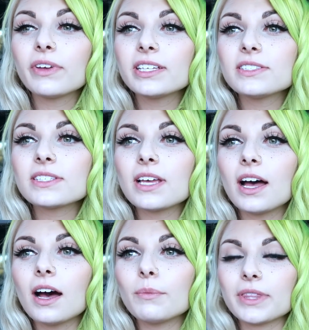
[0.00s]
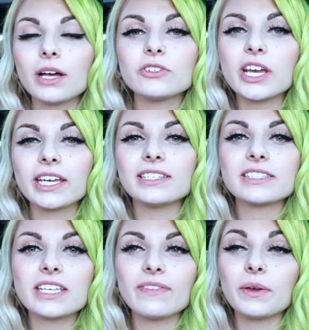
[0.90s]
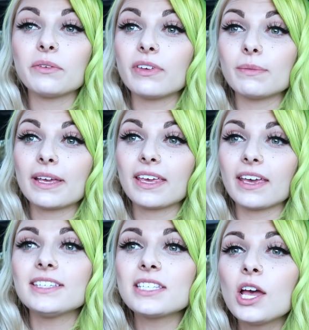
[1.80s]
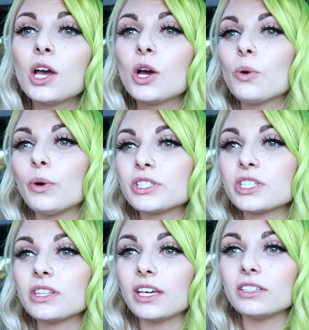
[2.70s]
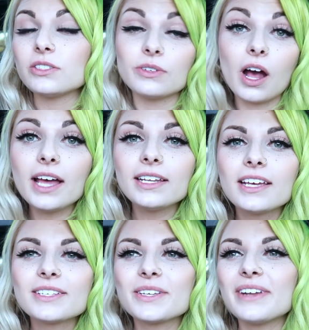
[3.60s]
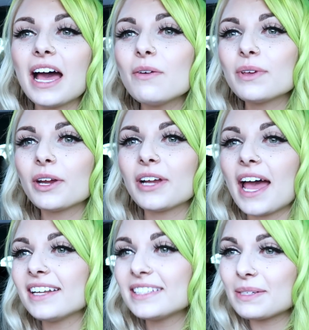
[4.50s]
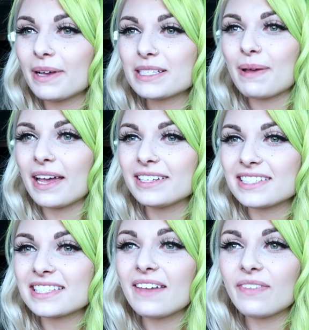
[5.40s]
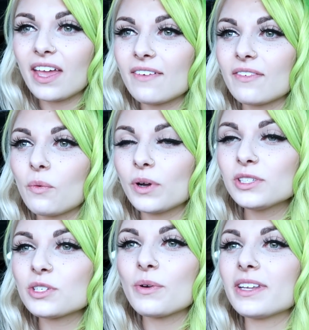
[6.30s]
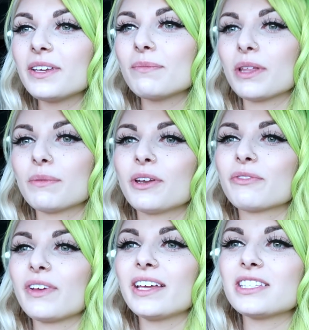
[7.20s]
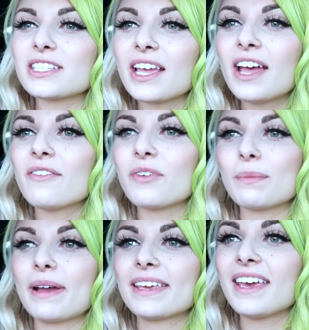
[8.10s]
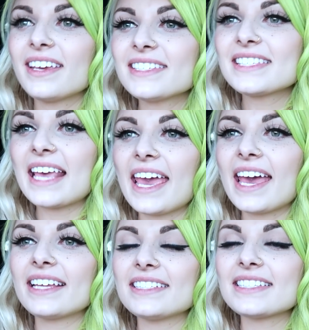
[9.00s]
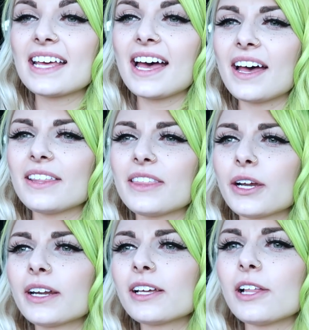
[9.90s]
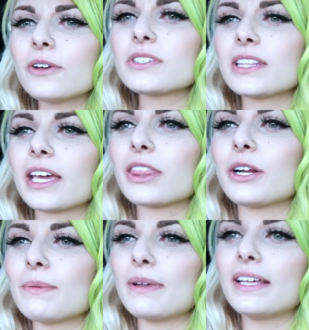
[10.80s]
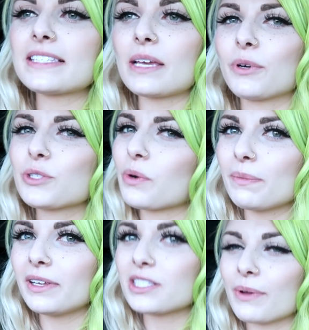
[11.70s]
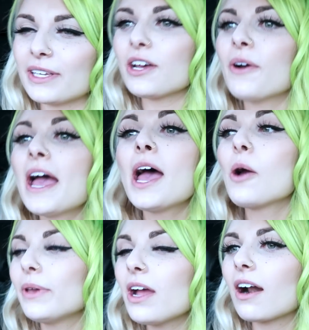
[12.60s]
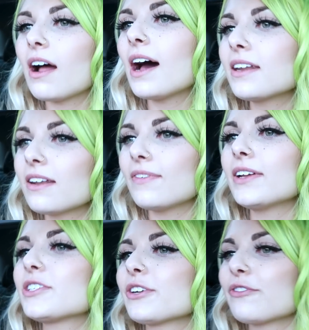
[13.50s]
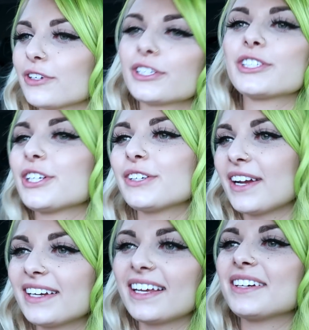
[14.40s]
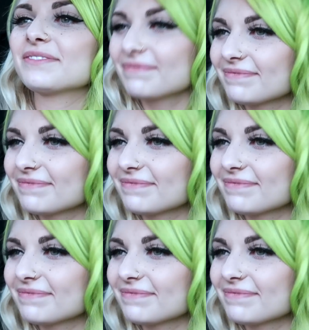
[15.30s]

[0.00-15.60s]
fans without checking to see if they would fit in my case, which they do not. So now we are headed to Best Buy to see if they have 120mm fans for my case, and they're gonna close in like 30 minutes and we're 20 minutes away. So we are on an adventure for sure right now.